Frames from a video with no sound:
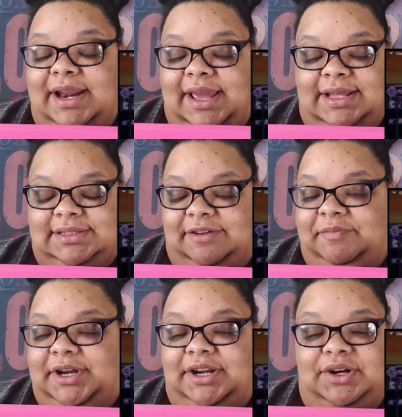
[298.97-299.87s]
I guess I've
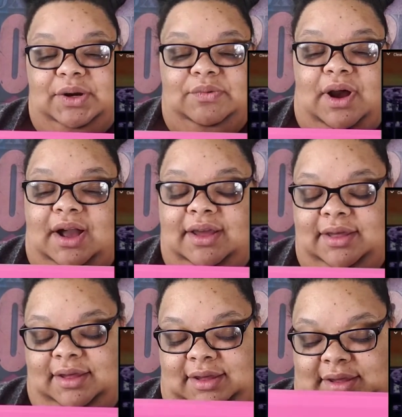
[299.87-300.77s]
been under a rock
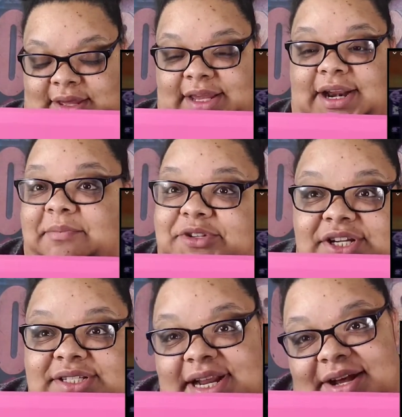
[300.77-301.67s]
and I'm
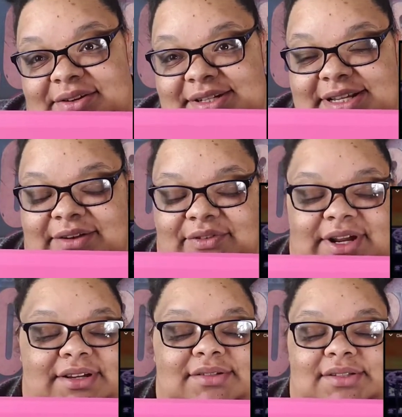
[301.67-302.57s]
just now
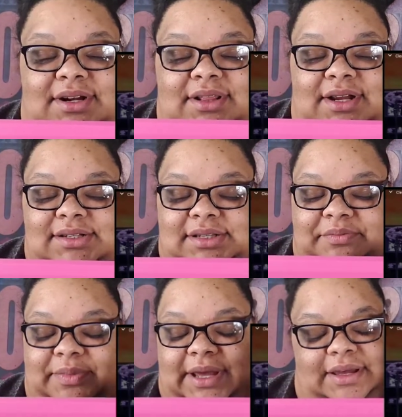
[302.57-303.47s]
discovering Zara
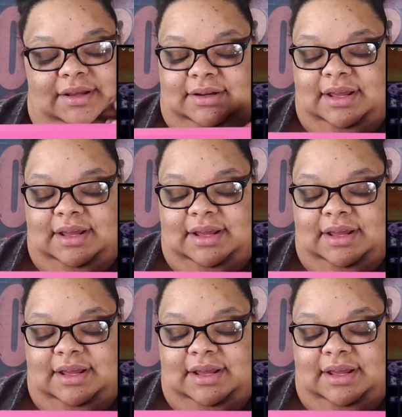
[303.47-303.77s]
Larsson, but